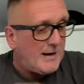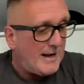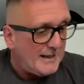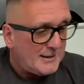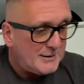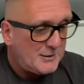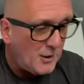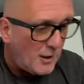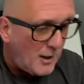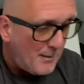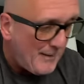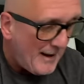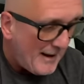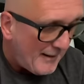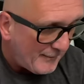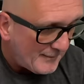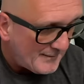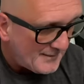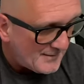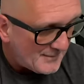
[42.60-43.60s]
I got
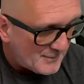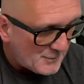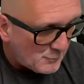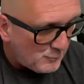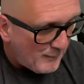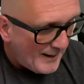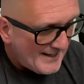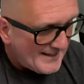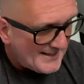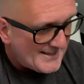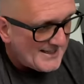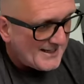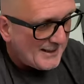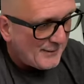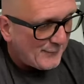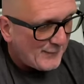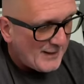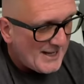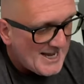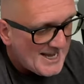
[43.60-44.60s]
about twenty
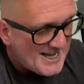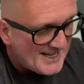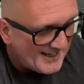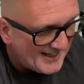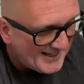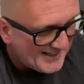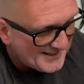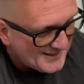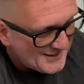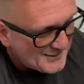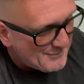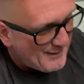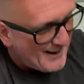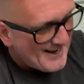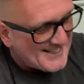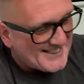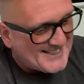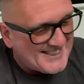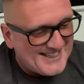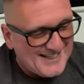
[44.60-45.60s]
of, the,
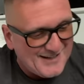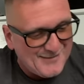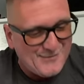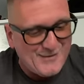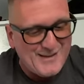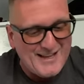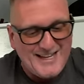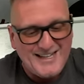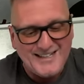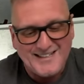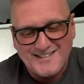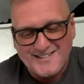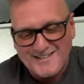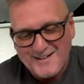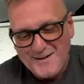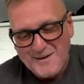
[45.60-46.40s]
twenty of these,